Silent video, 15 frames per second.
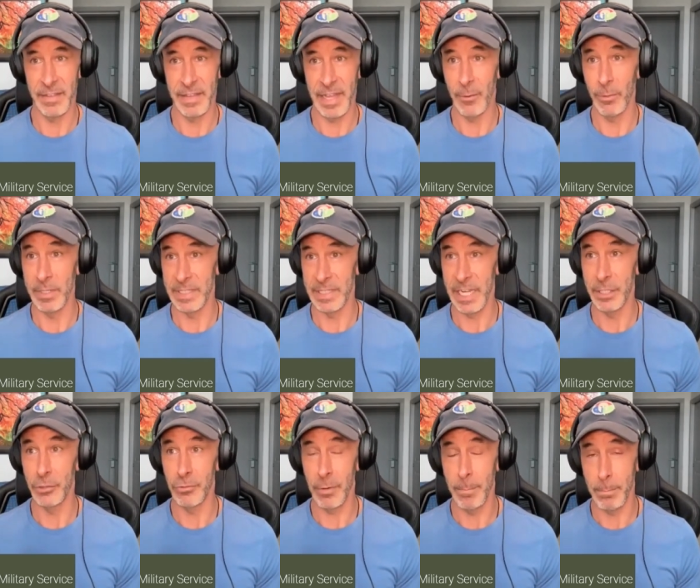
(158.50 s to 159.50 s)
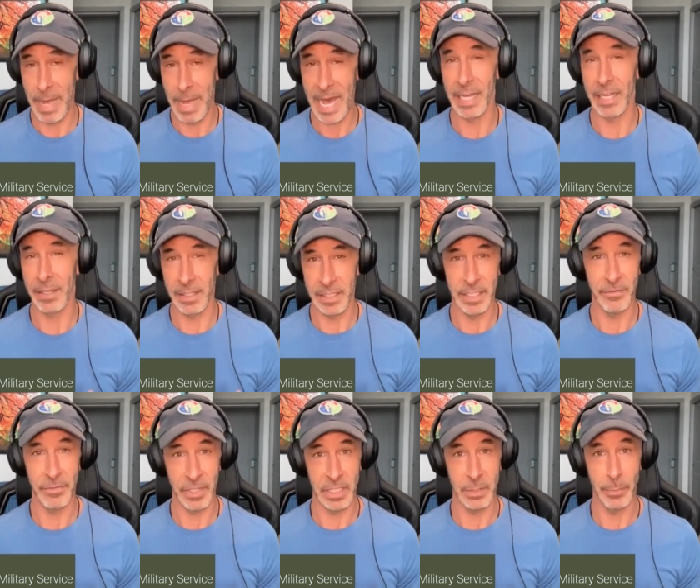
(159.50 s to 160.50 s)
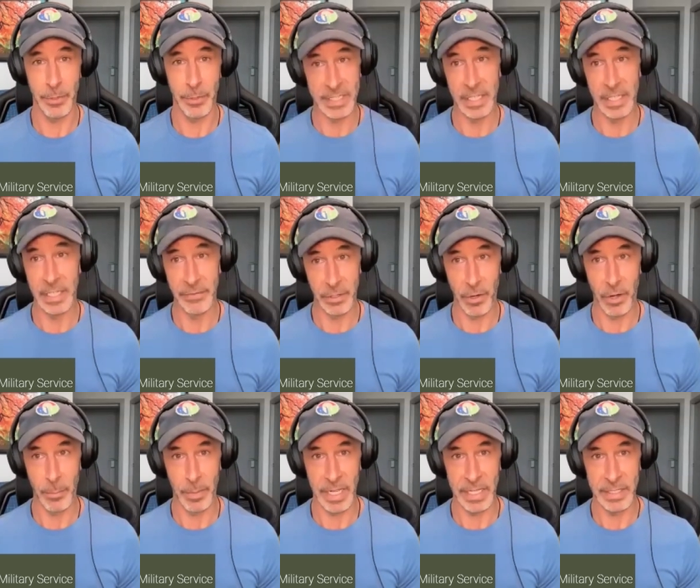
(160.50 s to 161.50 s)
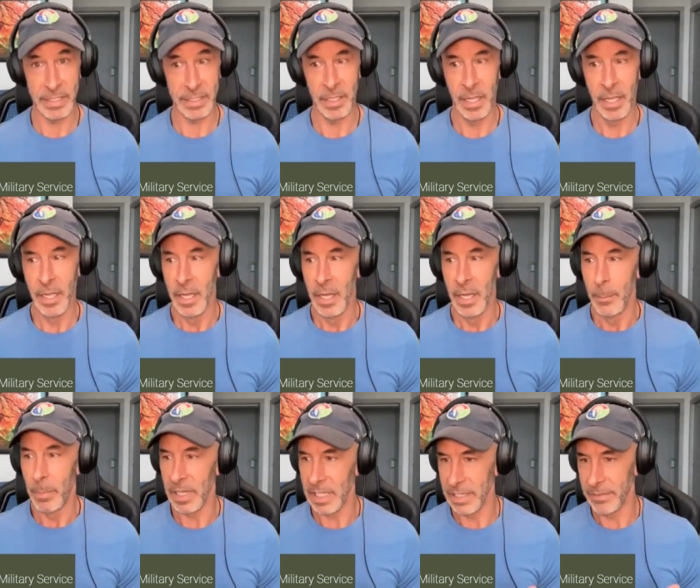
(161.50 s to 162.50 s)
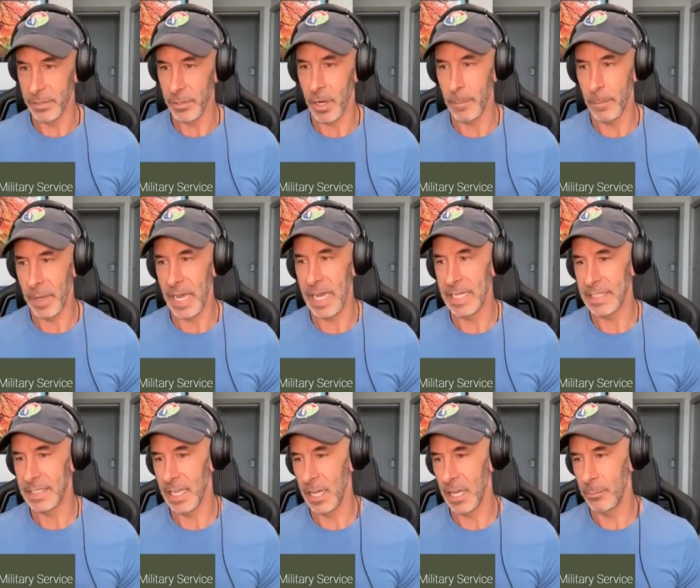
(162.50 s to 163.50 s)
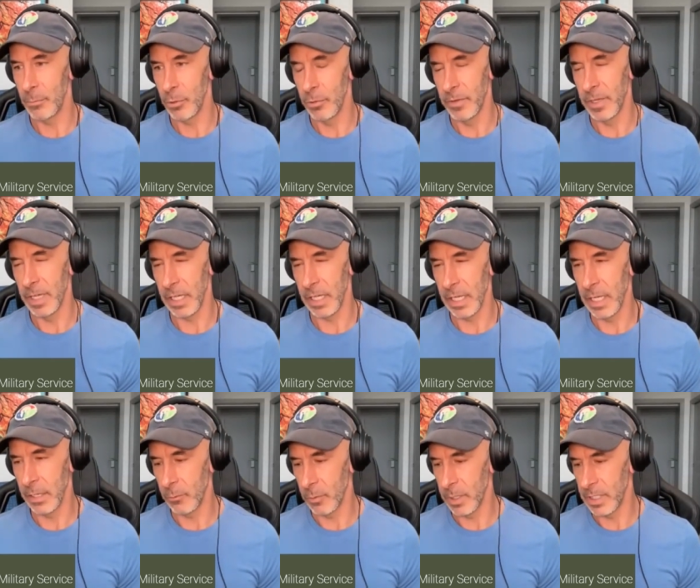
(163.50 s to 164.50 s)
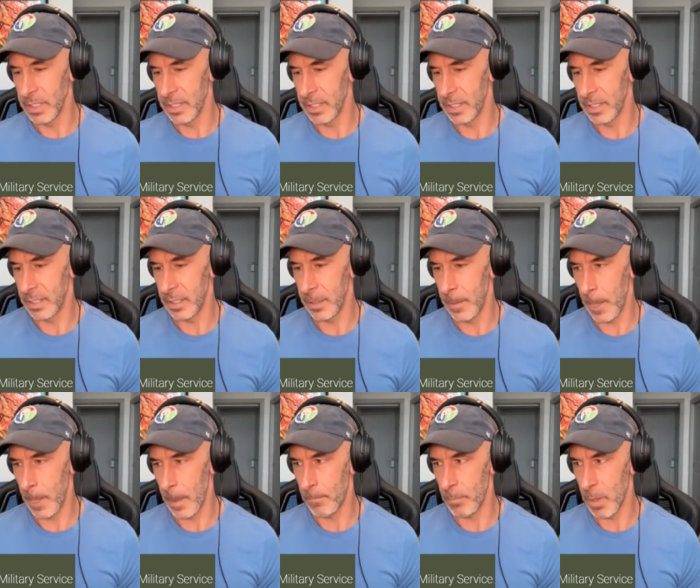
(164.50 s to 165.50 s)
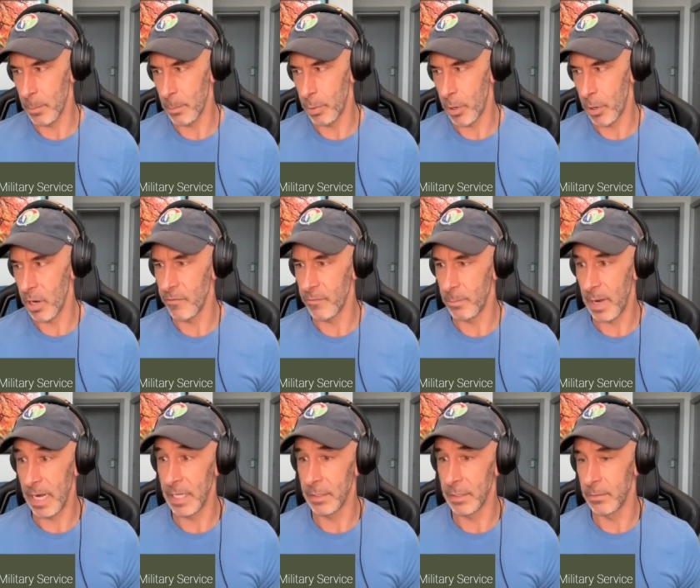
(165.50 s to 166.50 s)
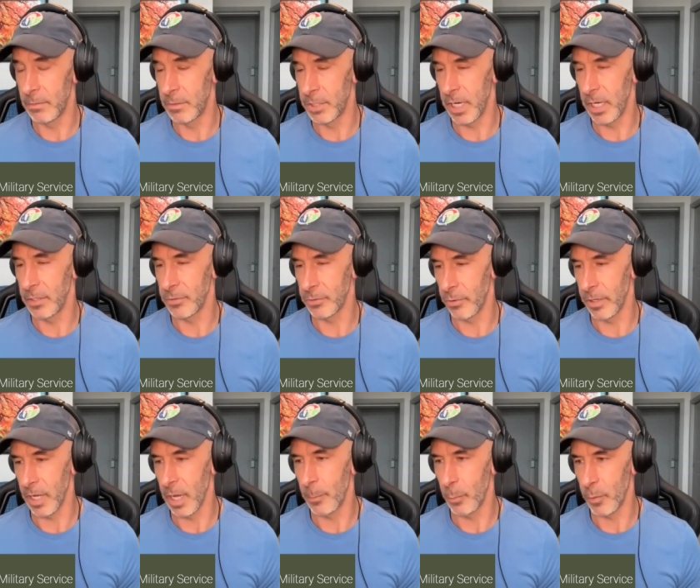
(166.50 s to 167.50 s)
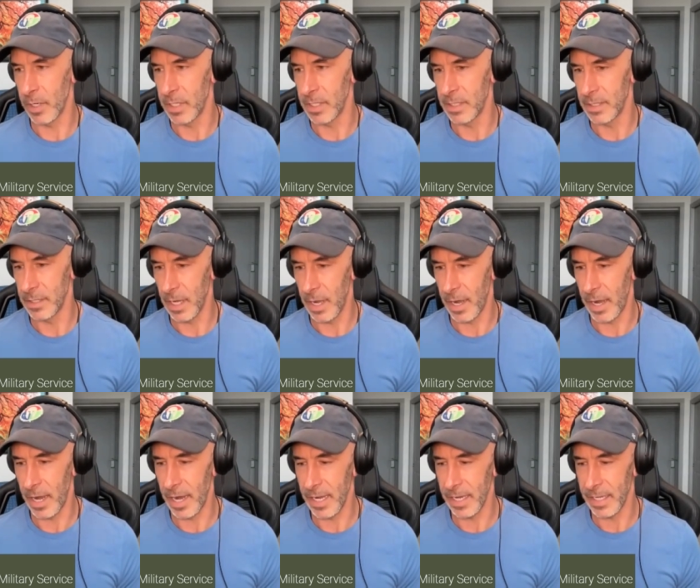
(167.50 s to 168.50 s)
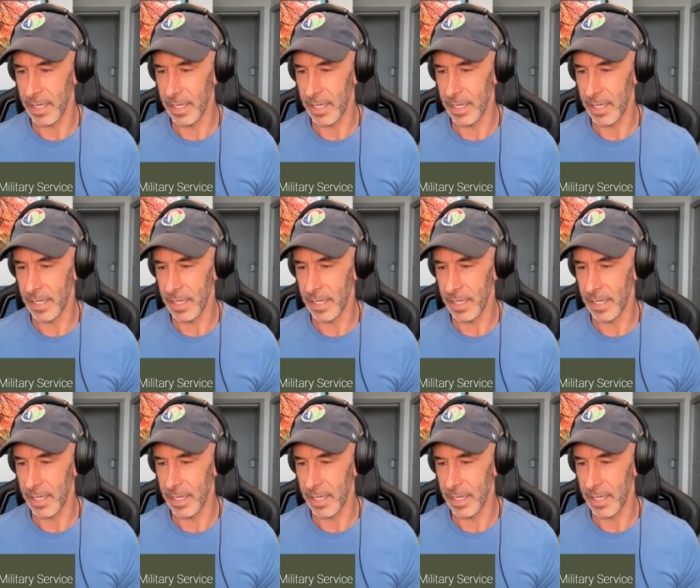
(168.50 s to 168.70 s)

And that was a dramatically different experience than living on base but living on base and moving, it was part of my challenge growing up was I